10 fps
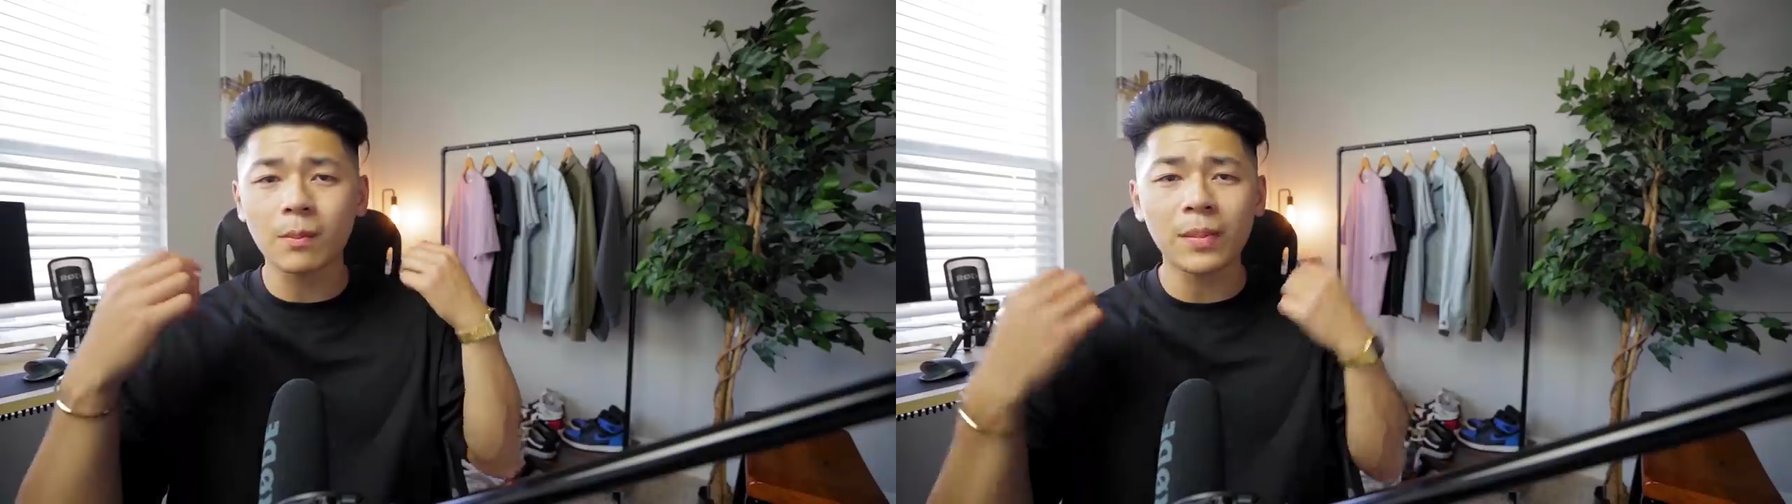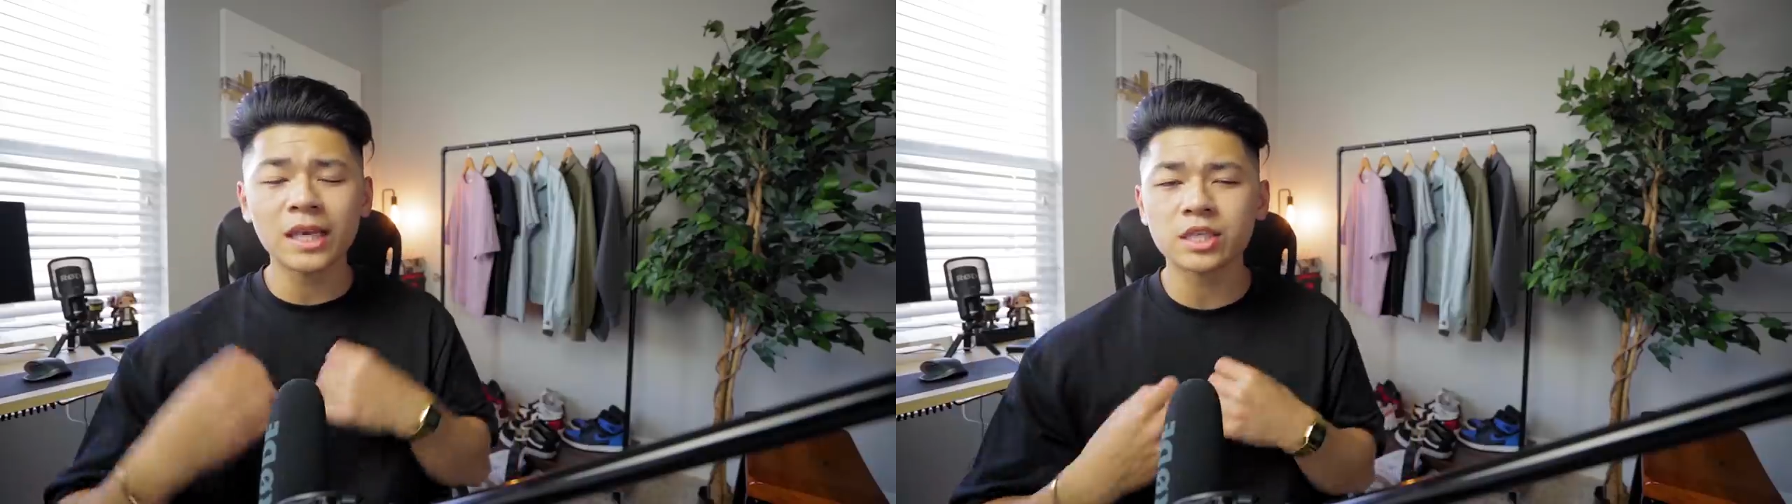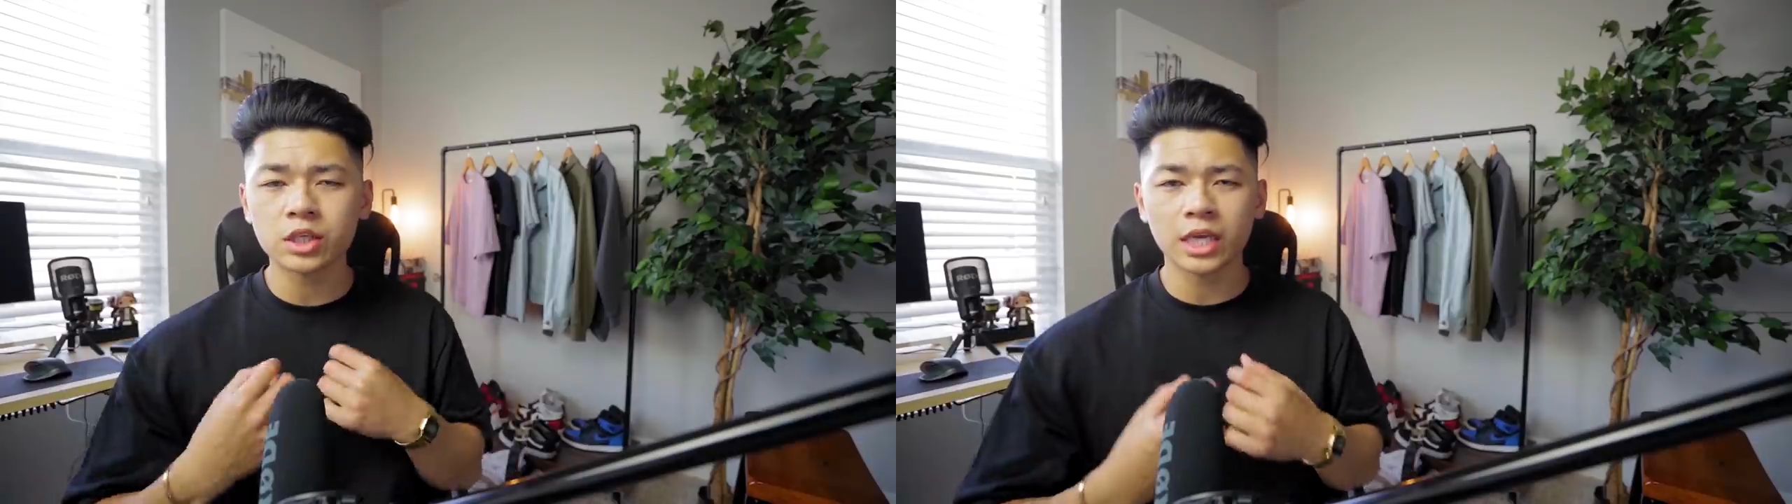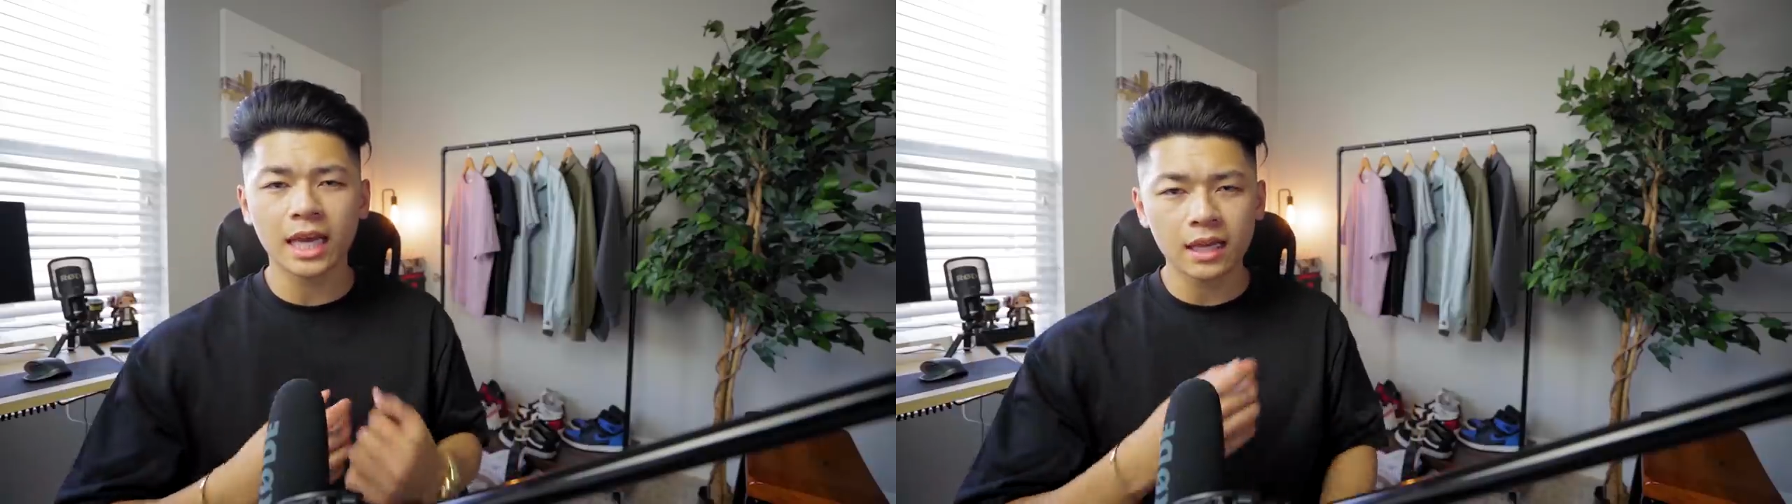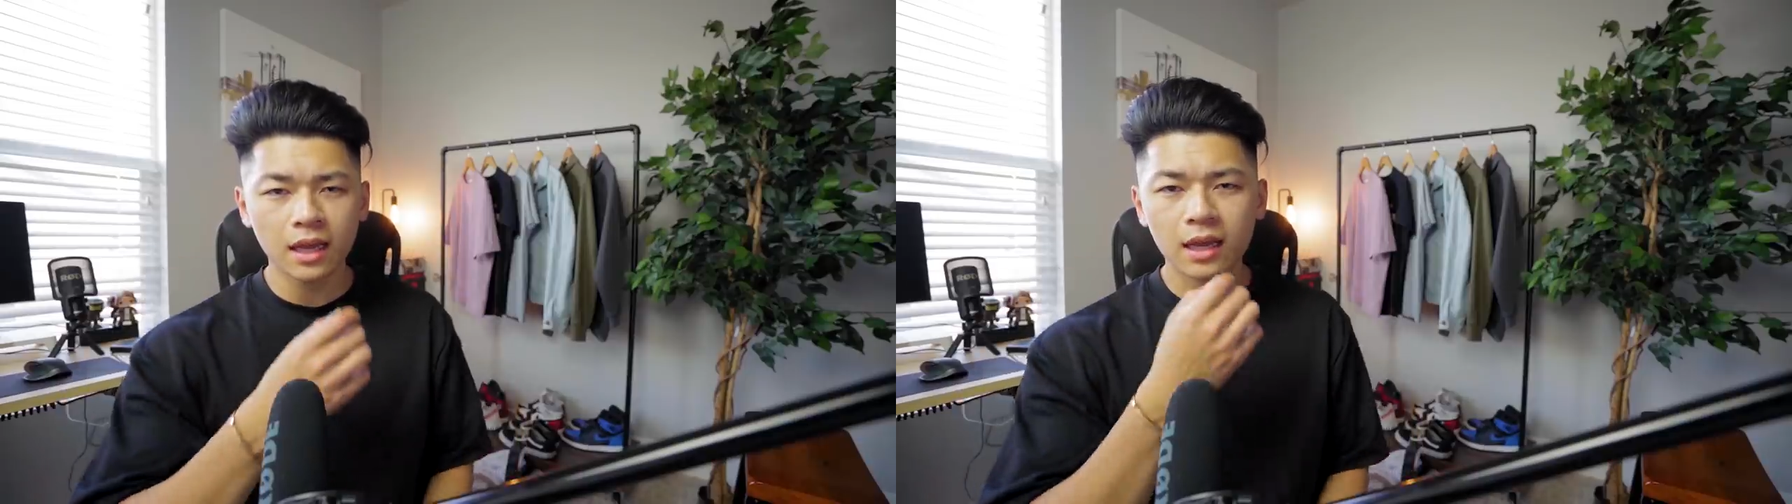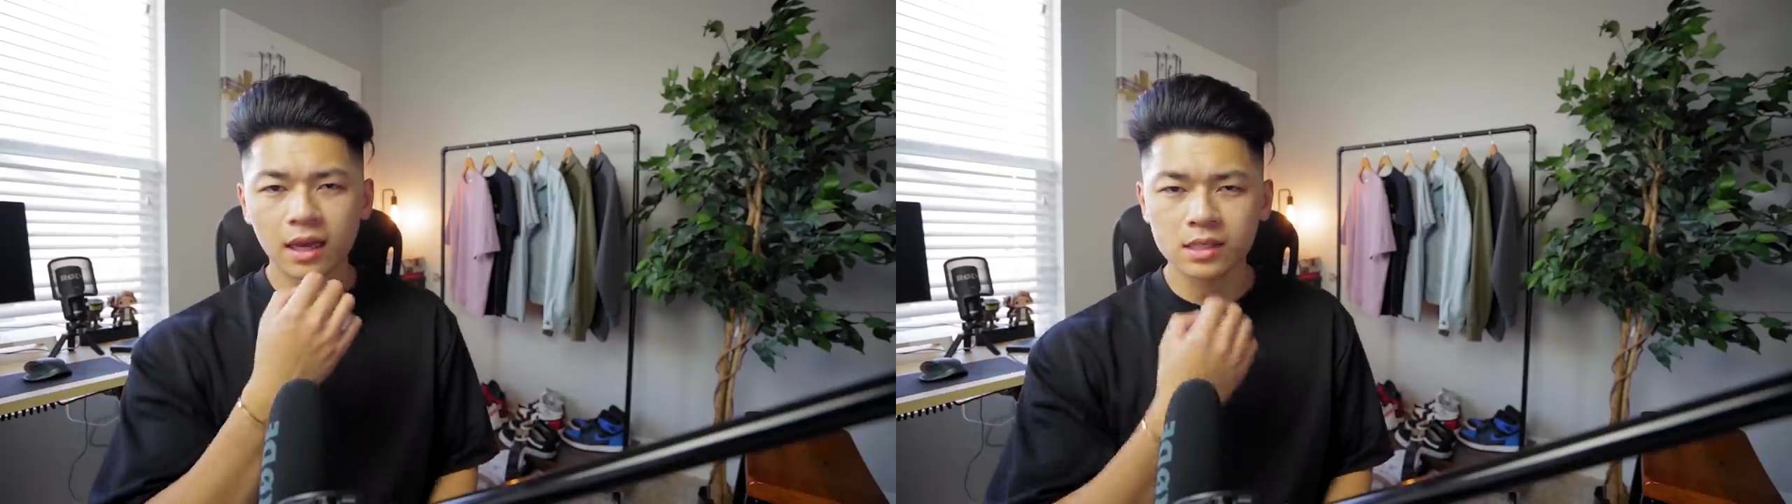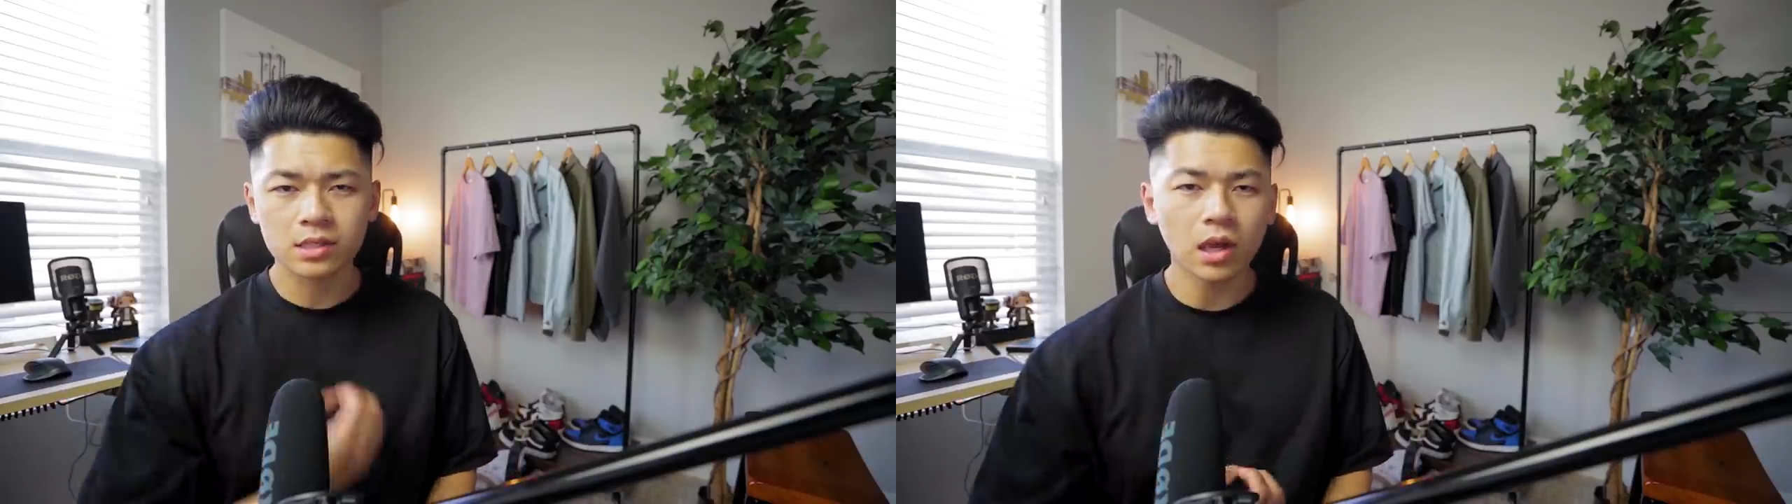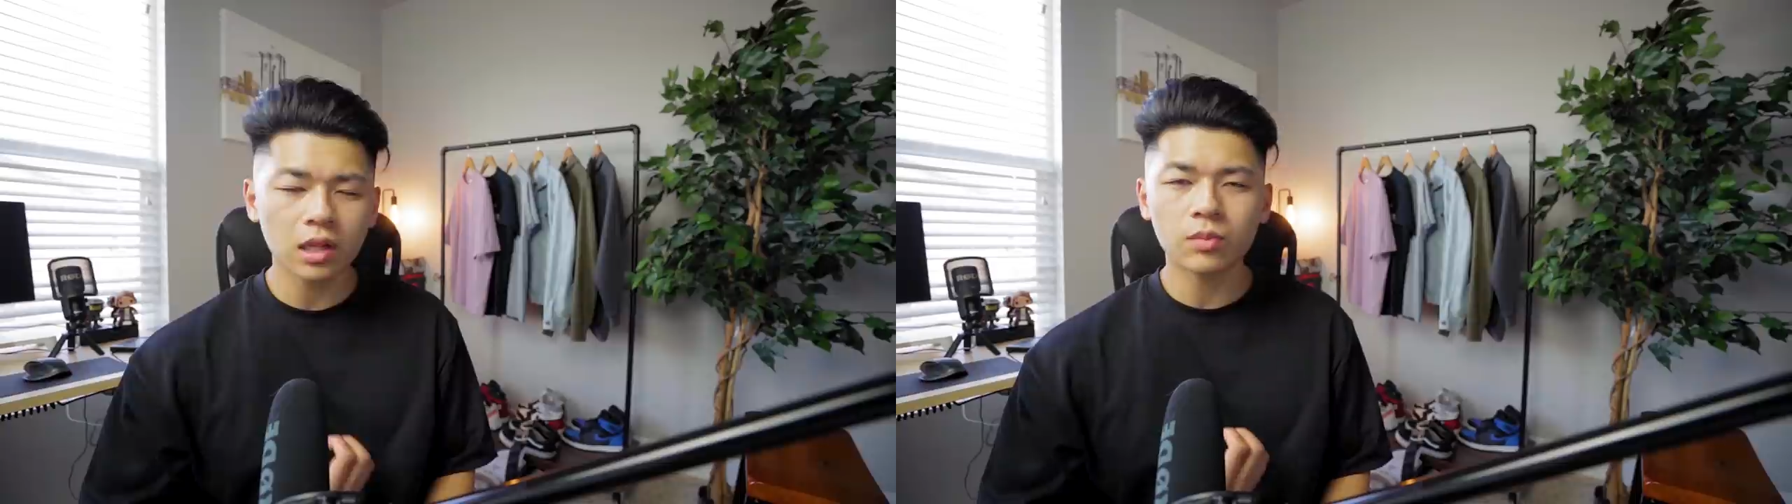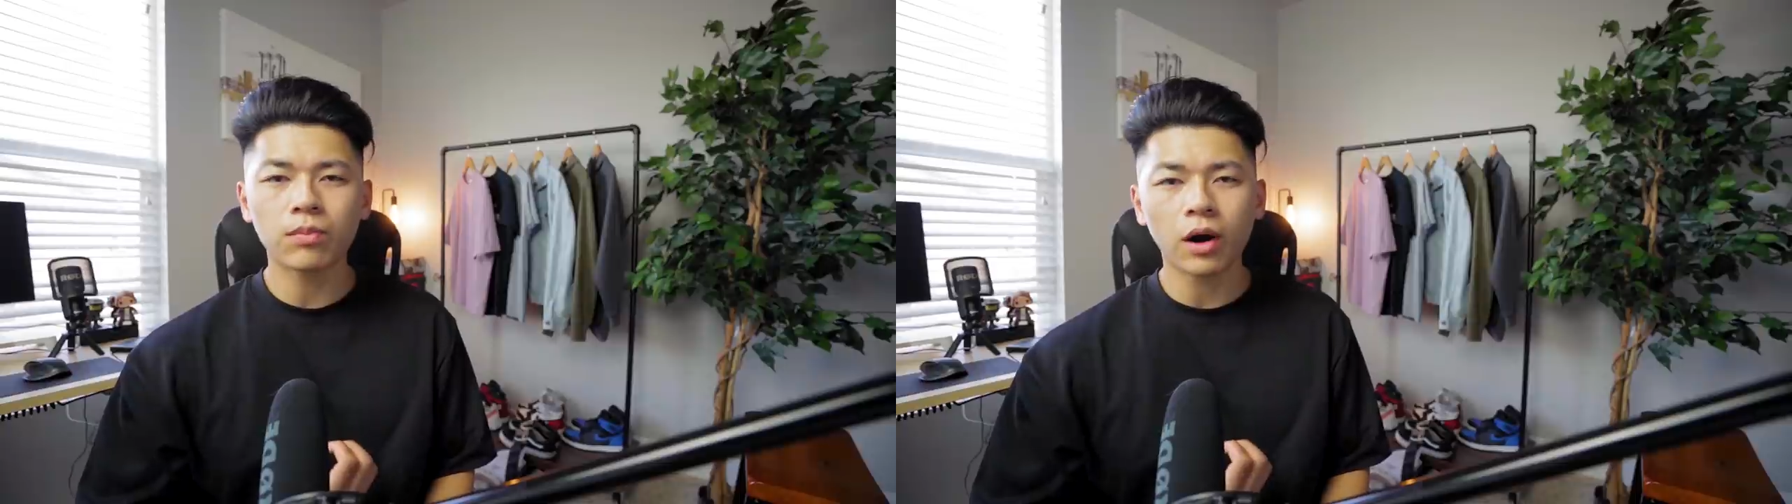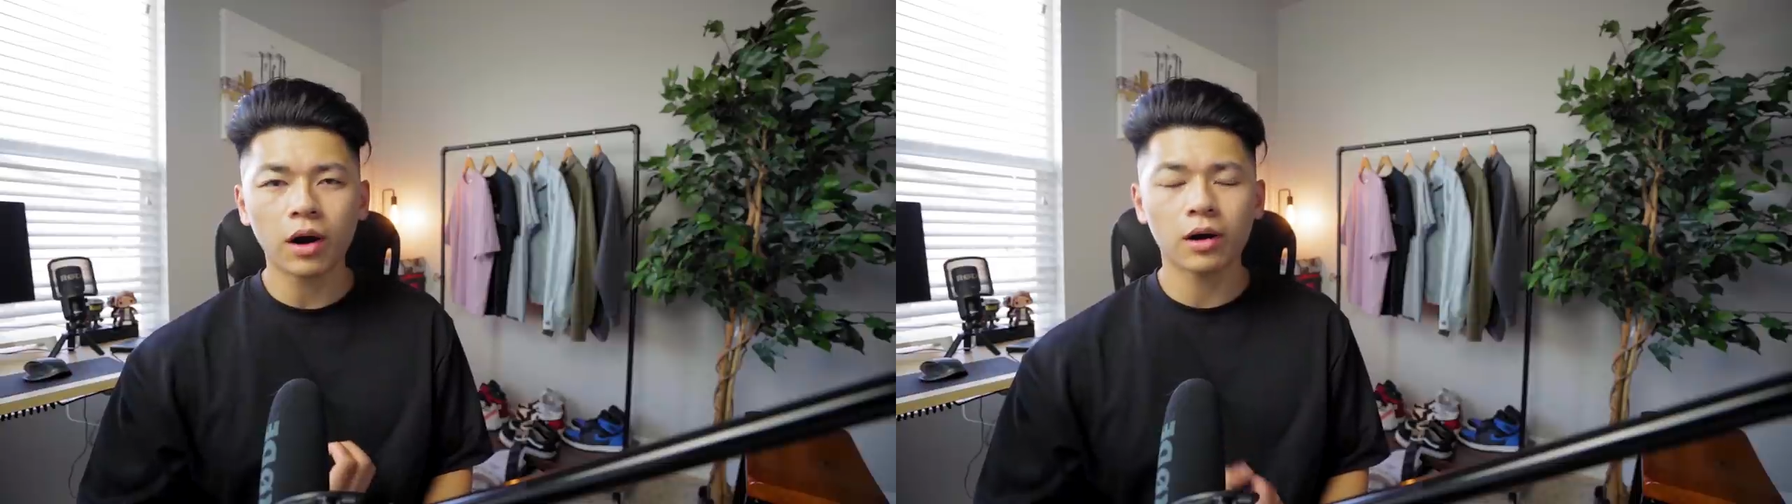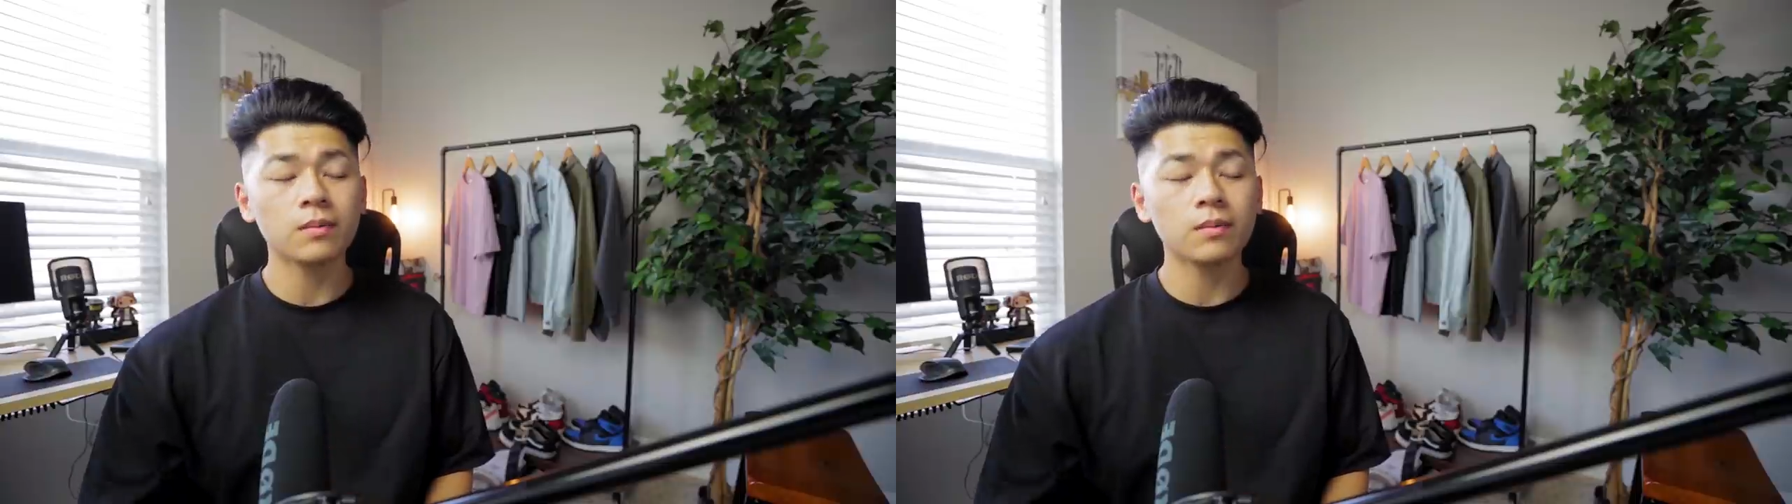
a basic chain, a solid bar,